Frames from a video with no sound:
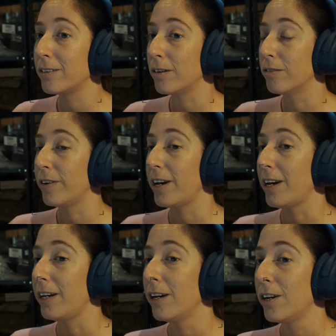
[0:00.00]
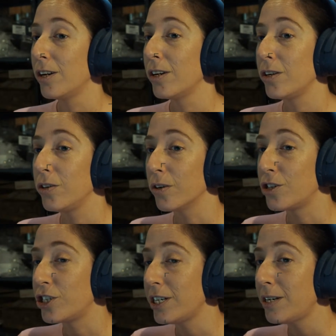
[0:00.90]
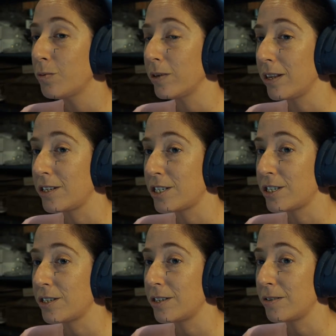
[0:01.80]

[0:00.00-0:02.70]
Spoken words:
of a Yoshi, which